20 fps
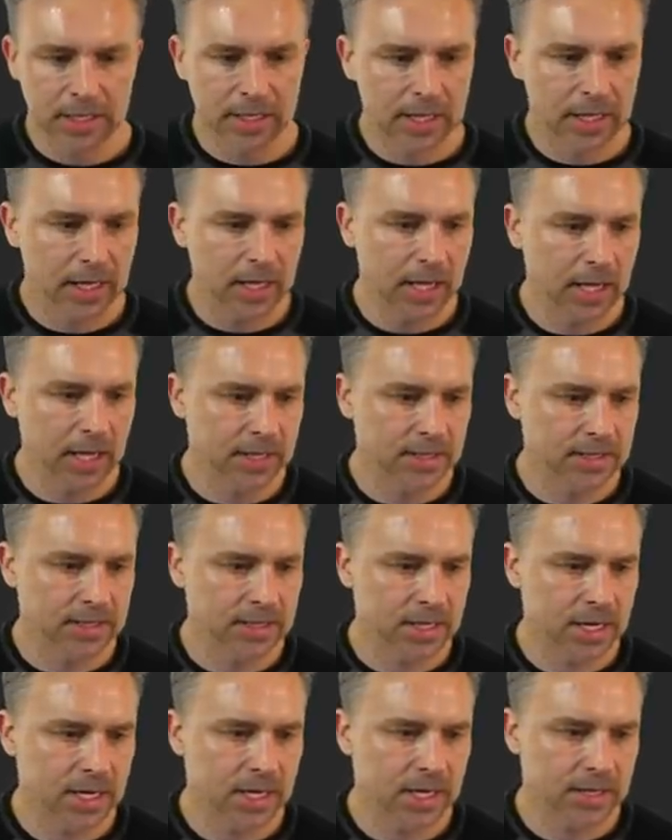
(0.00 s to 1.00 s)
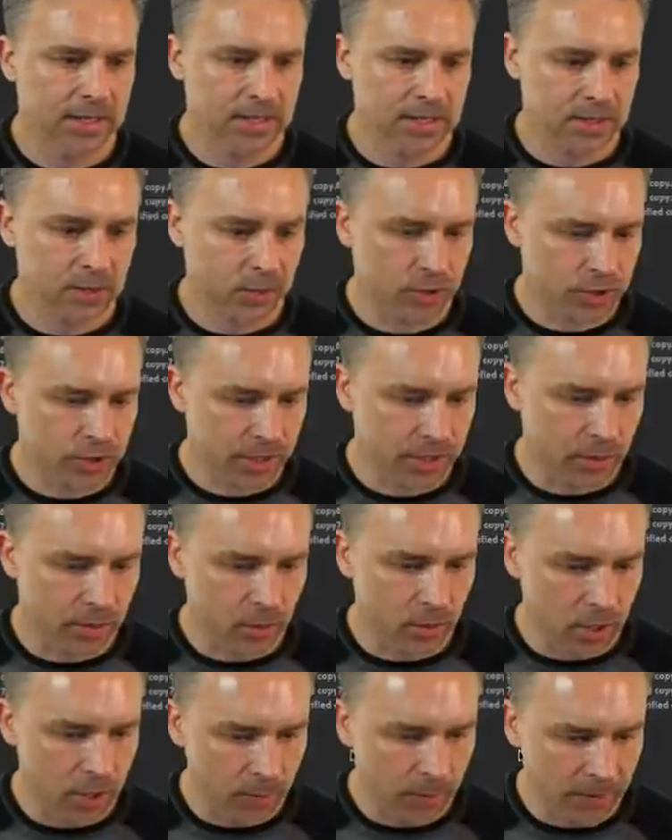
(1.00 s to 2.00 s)
And uh, this is what you'll get.
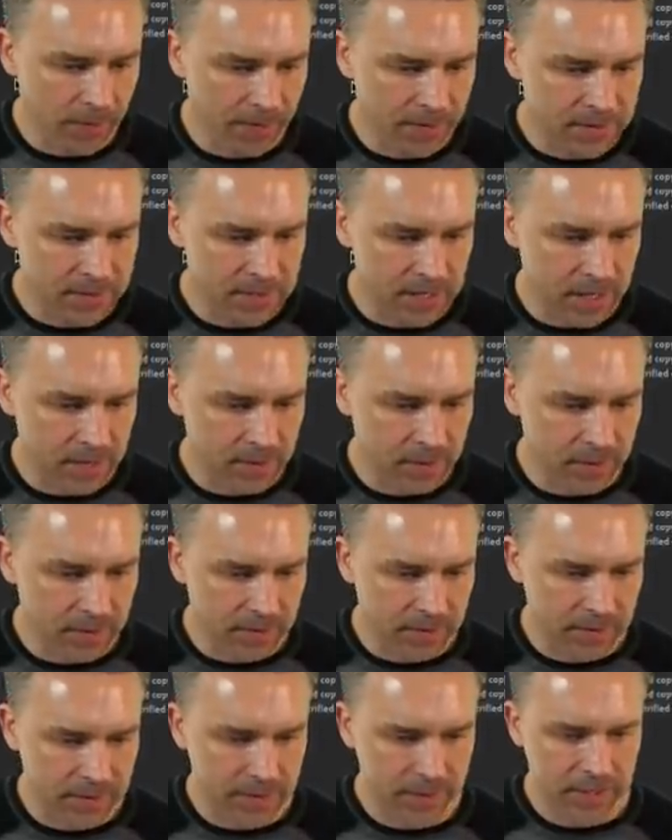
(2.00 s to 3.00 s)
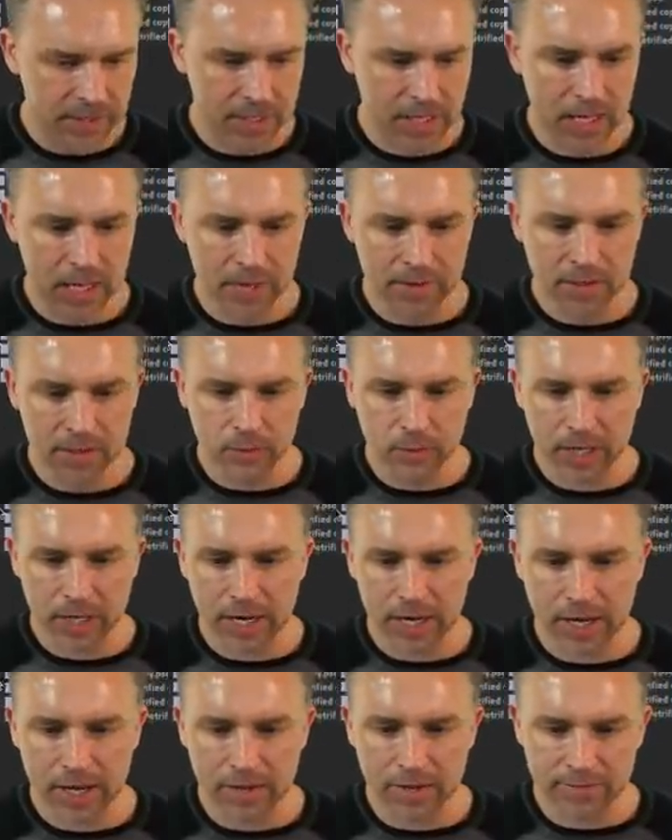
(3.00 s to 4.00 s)
We'll open this up, and then we
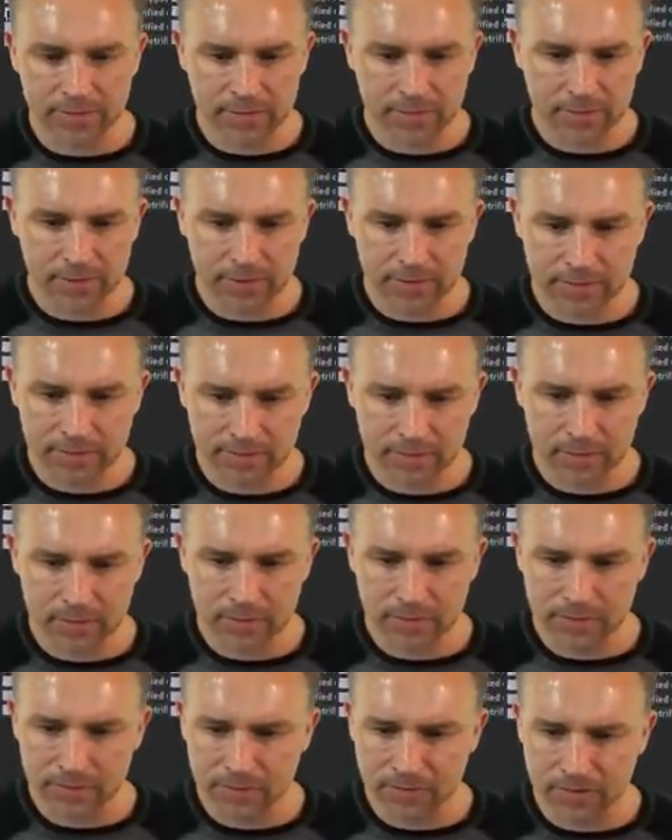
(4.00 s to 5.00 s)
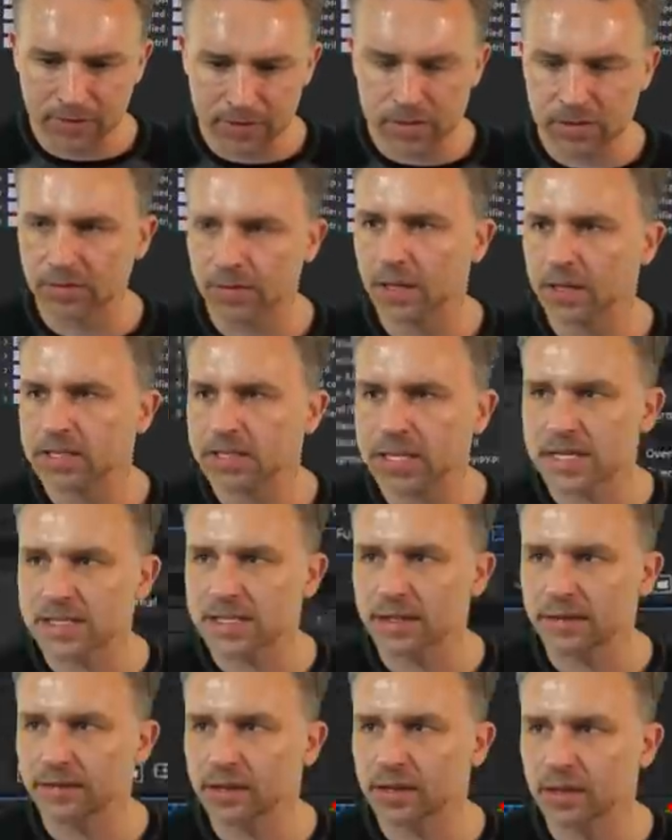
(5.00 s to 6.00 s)
have, first of all, it doesn't
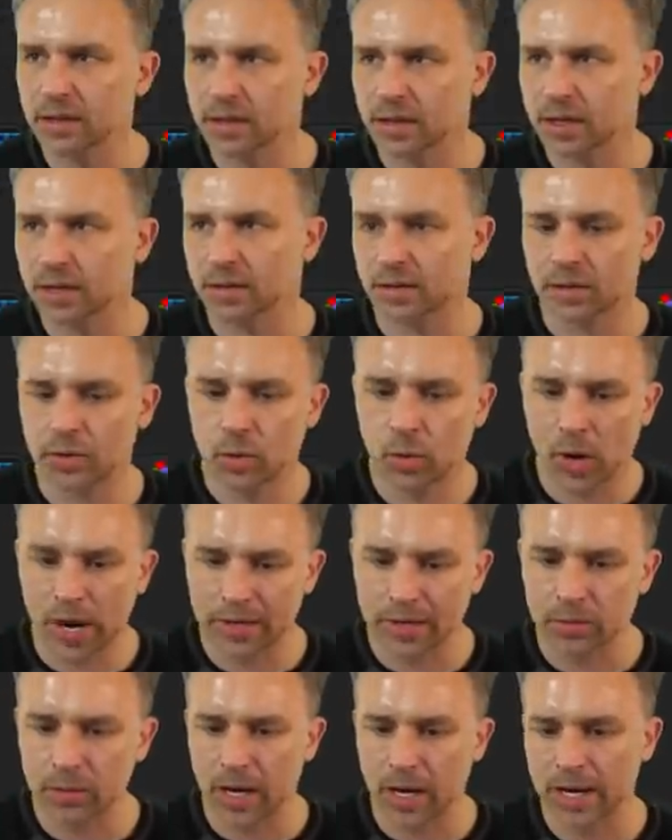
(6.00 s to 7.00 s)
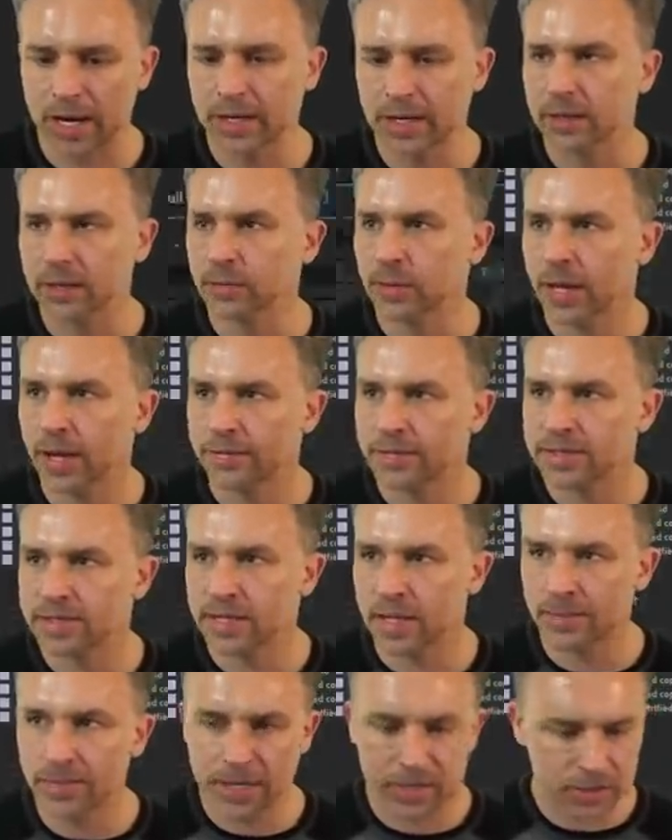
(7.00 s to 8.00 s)
even look quite right. We have
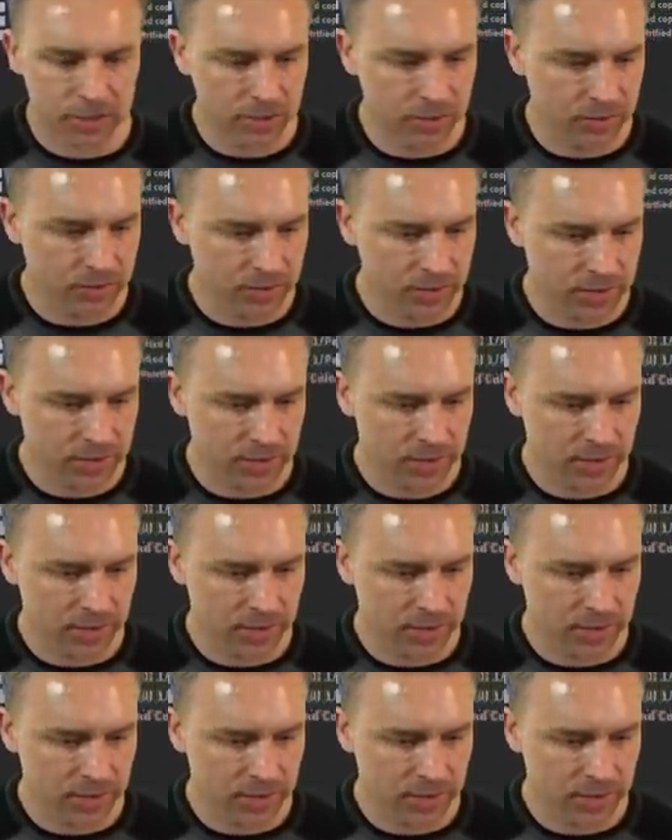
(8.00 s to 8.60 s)
some issues.